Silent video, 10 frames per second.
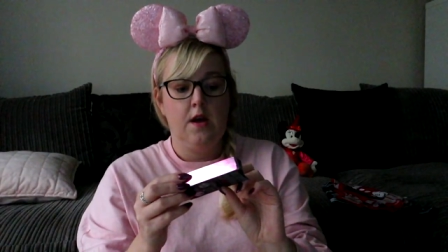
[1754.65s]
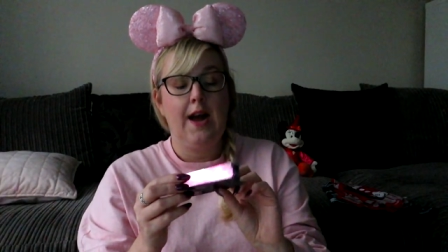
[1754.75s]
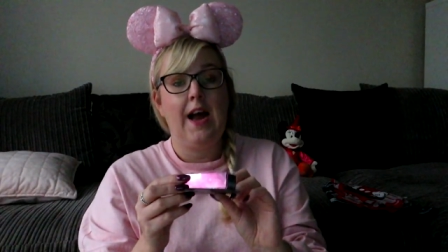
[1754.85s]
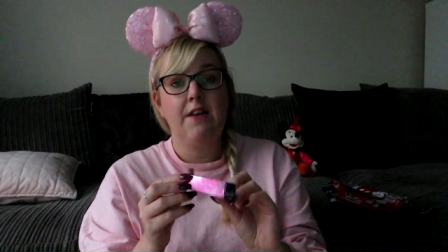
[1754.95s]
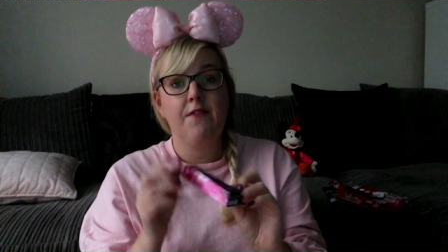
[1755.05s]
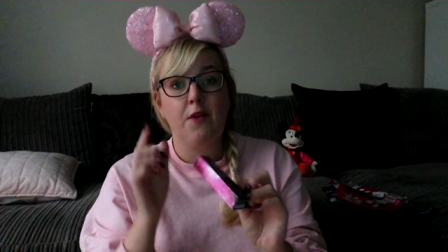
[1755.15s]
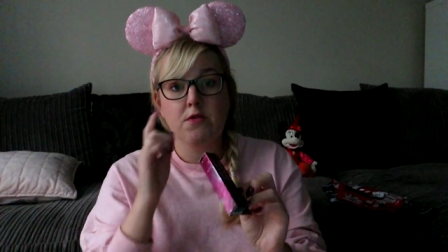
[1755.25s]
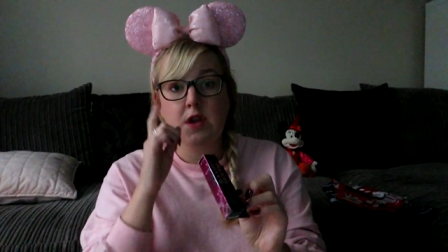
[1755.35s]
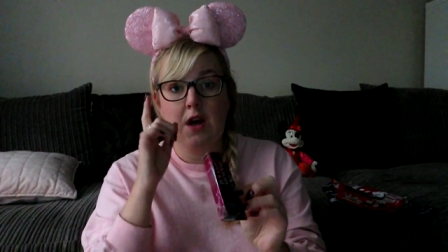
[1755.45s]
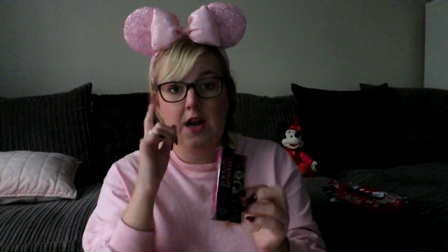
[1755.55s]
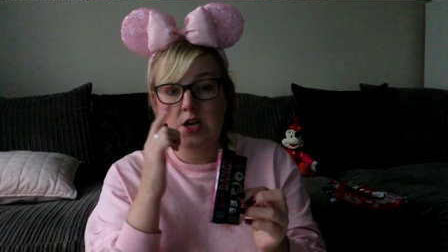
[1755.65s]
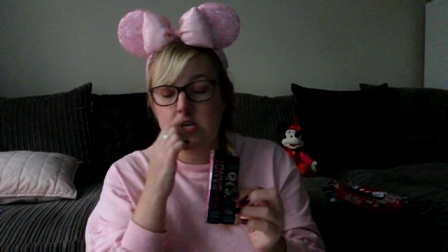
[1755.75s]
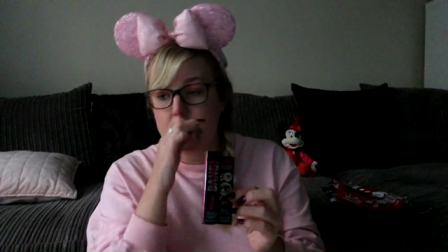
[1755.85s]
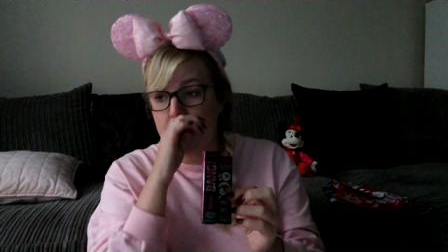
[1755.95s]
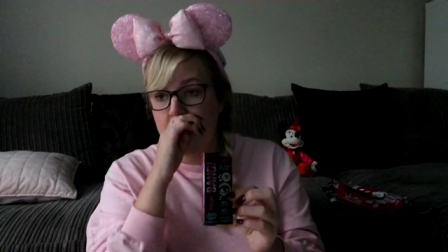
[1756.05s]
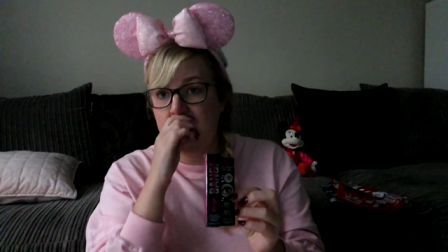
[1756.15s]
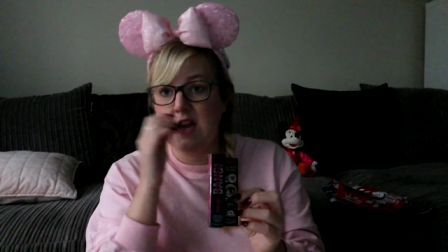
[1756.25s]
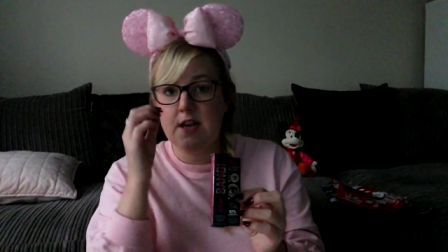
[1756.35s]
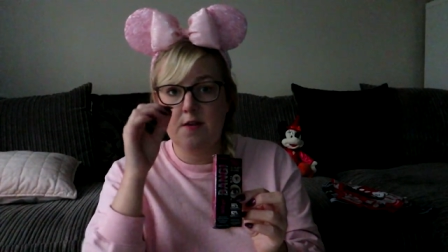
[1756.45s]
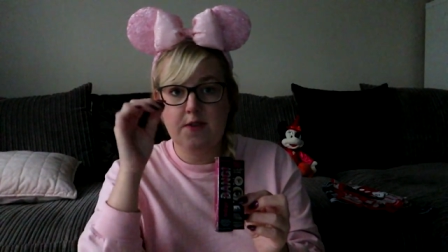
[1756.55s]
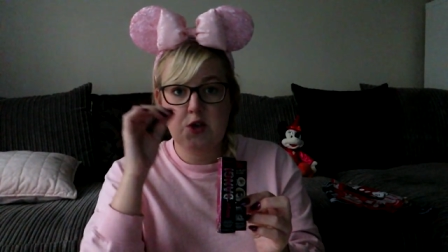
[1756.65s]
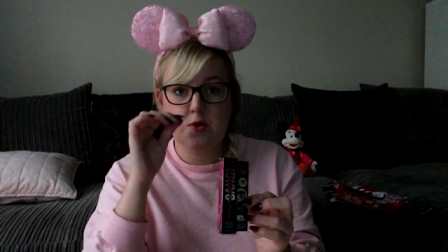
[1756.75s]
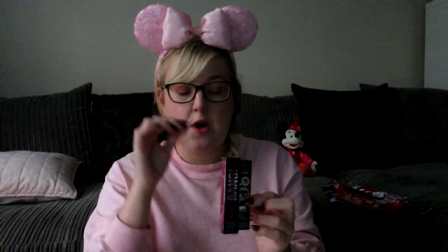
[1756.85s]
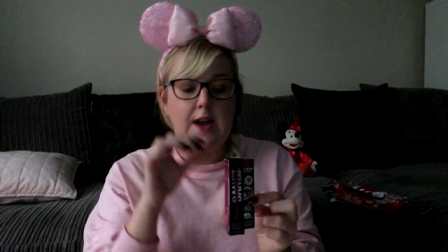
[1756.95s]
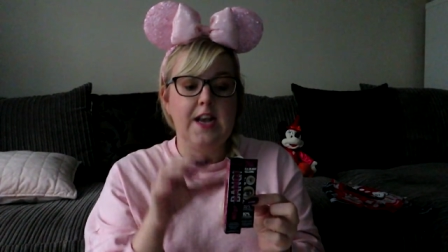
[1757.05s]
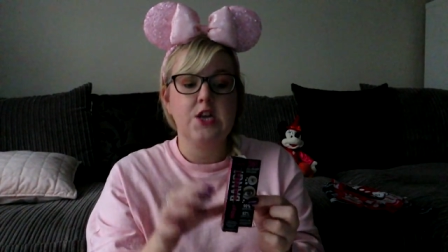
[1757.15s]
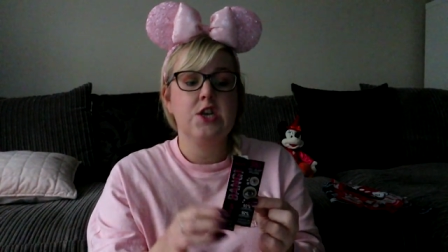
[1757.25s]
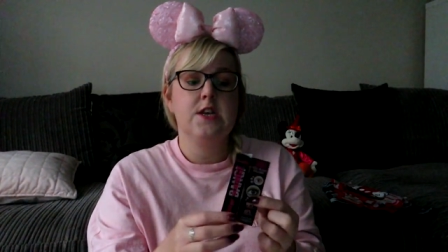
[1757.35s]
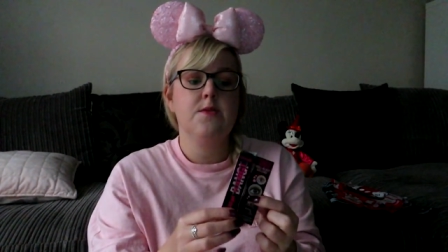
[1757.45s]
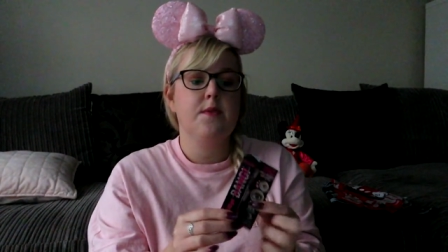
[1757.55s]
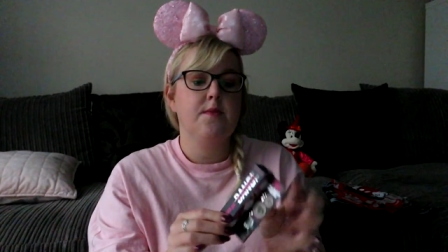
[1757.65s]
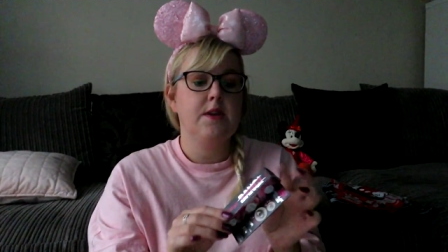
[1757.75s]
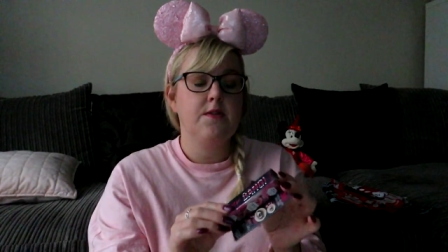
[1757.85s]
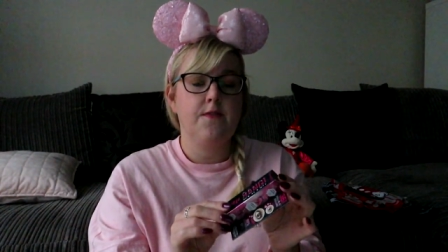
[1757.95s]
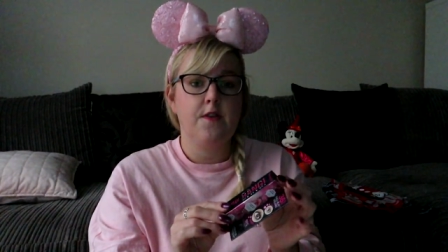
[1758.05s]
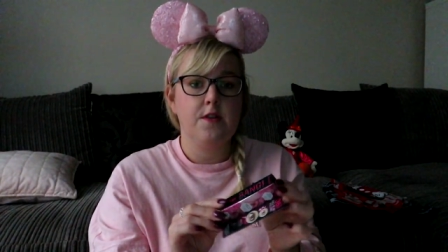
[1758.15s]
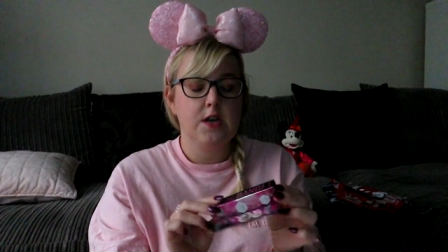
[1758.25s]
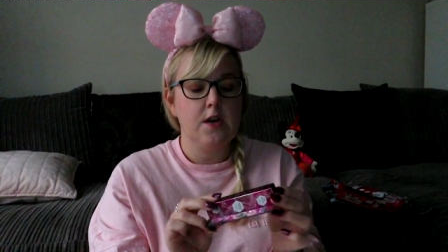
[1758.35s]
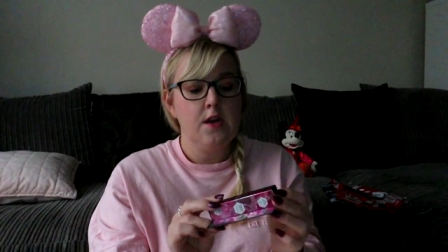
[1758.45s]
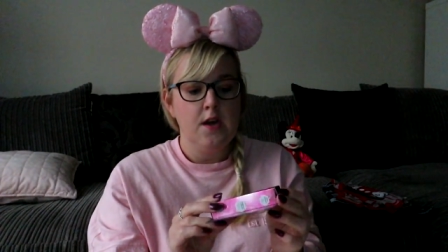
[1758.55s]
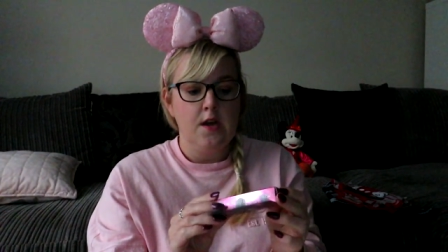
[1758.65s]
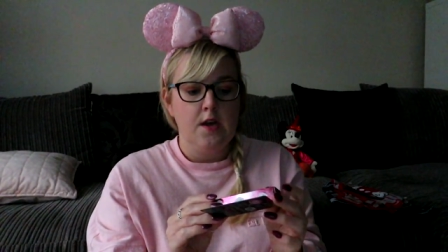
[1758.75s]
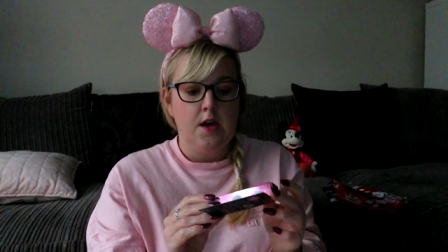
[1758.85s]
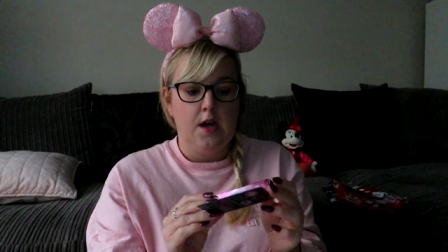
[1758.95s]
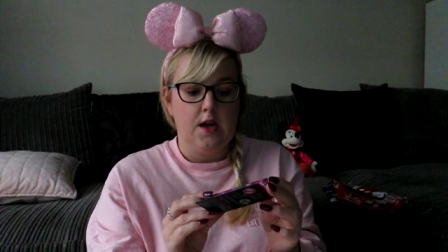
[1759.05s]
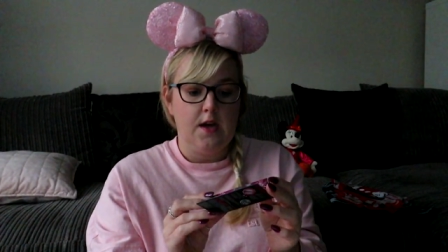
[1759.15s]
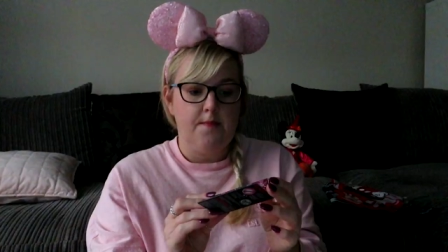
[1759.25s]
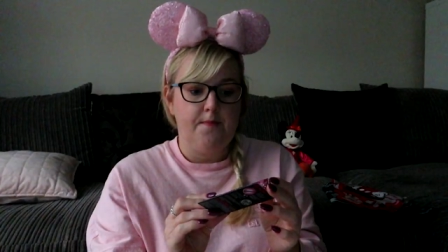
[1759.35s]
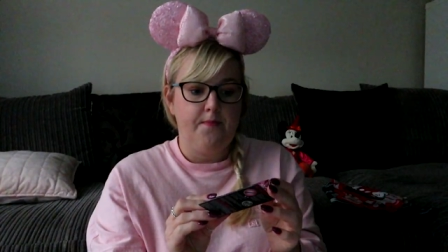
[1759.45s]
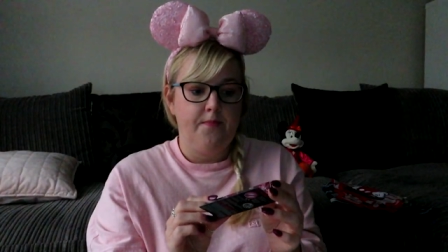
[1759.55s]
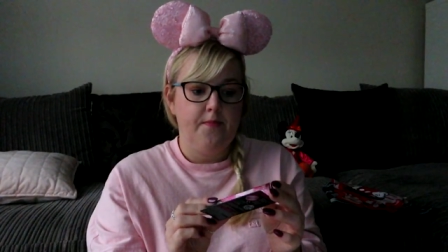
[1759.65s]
I had false eyelashes on like individual eyelashes when I went to Florida um,